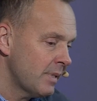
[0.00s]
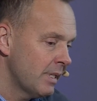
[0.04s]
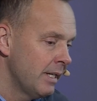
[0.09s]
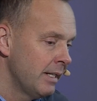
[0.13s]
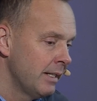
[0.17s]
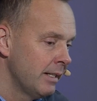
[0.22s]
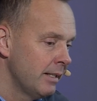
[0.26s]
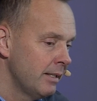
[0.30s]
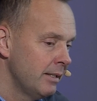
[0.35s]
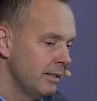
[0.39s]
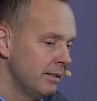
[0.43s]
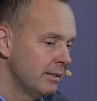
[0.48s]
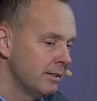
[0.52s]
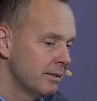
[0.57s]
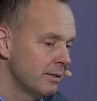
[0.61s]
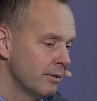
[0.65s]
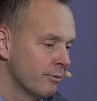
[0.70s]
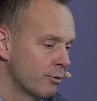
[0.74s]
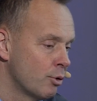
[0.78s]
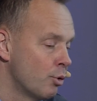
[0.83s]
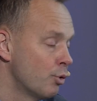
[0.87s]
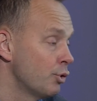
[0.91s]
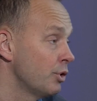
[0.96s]

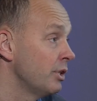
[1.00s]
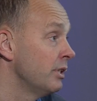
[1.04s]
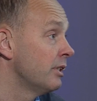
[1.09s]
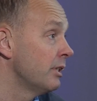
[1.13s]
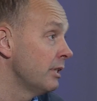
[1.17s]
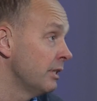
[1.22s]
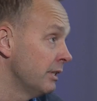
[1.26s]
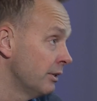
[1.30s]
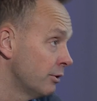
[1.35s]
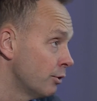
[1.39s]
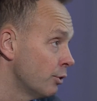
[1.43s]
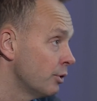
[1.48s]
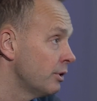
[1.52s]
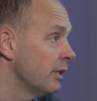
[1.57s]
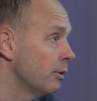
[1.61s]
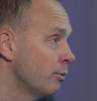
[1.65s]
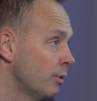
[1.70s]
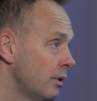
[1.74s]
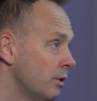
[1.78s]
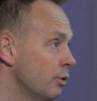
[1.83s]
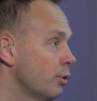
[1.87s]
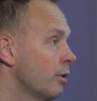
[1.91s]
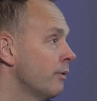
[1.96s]
is of course
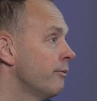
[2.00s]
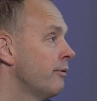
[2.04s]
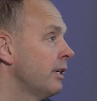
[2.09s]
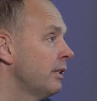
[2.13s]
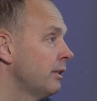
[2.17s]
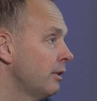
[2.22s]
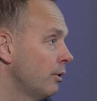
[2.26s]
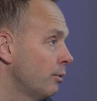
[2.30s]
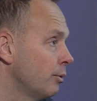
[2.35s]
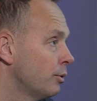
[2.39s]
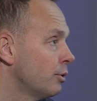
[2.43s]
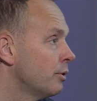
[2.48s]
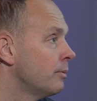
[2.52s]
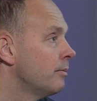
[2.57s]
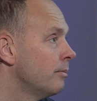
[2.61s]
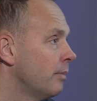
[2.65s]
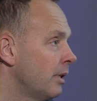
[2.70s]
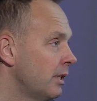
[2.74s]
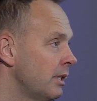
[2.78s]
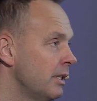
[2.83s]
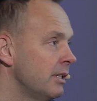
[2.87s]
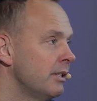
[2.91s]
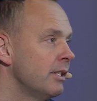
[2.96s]
interesting when you can find those,
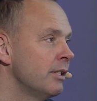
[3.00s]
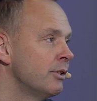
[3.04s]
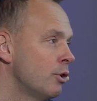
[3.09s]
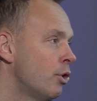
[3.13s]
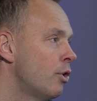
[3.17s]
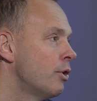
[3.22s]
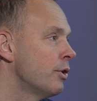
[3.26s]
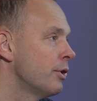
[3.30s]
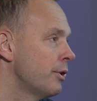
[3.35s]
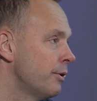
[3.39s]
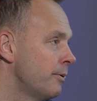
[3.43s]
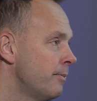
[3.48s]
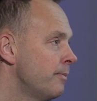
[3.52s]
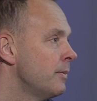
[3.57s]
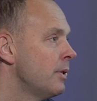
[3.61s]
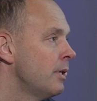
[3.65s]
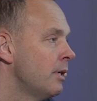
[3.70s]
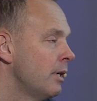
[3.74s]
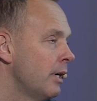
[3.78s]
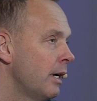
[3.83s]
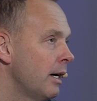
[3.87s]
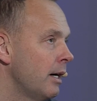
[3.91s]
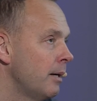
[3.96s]
but it's harder.
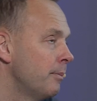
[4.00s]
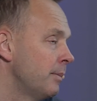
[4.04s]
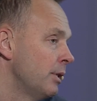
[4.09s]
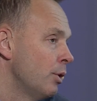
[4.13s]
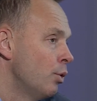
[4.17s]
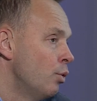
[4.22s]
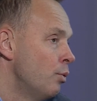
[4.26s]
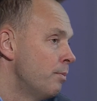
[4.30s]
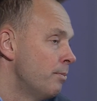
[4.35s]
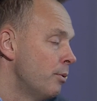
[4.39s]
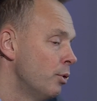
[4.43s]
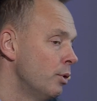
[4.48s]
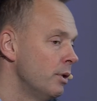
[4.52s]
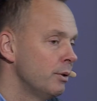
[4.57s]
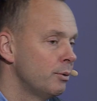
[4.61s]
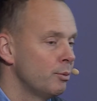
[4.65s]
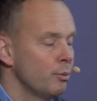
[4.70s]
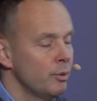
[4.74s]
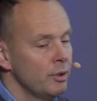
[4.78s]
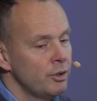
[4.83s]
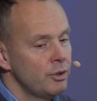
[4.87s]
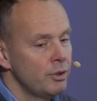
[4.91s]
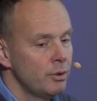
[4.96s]
Upo
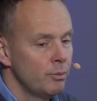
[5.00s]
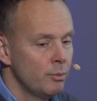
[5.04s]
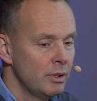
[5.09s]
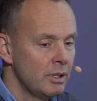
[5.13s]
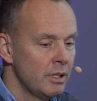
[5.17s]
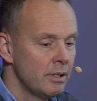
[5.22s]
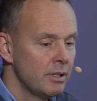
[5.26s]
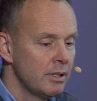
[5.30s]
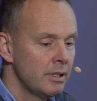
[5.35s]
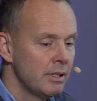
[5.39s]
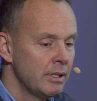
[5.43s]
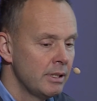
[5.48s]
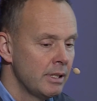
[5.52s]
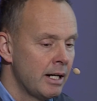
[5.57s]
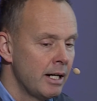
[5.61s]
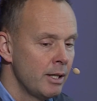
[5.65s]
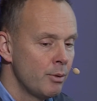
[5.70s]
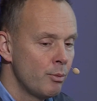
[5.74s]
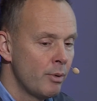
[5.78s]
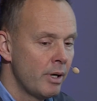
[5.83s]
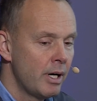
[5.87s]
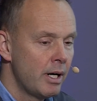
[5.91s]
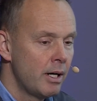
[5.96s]
is which within
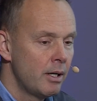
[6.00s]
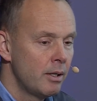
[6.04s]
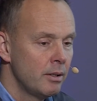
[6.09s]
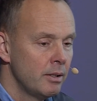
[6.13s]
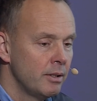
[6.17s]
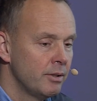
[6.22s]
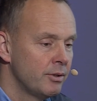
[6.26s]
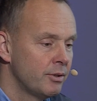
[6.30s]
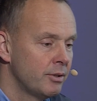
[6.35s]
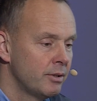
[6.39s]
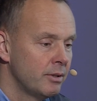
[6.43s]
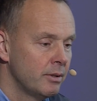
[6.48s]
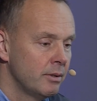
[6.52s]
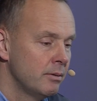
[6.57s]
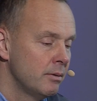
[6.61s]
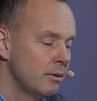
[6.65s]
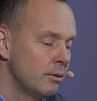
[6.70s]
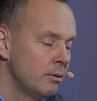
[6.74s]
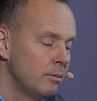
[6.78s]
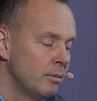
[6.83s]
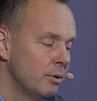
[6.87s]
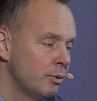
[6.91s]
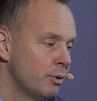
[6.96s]
eyewear it's
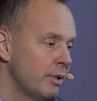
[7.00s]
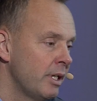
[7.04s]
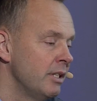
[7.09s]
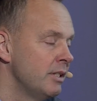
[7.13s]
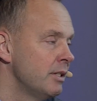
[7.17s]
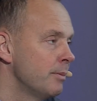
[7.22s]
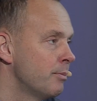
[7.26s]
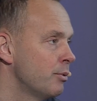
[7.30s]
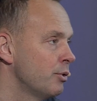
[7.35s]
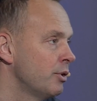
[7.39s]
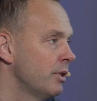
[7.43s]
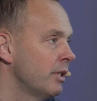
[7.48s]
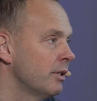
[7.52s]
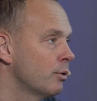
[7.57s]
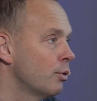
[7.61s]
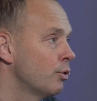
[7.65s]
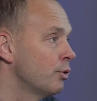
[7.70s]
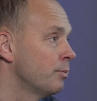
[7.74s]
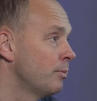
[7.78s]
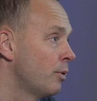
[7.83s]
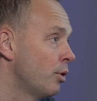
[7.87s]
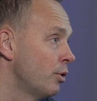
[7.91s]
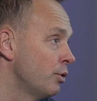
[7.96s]
almost 80%
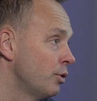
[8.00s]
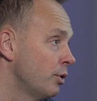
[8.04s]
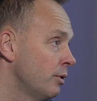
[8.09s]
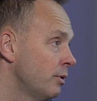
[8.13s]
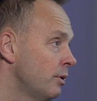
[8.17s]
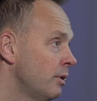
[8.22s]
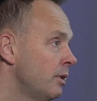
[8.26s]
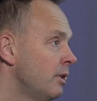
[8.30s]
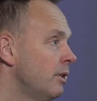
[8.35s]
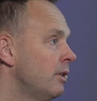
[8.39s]
gross margin.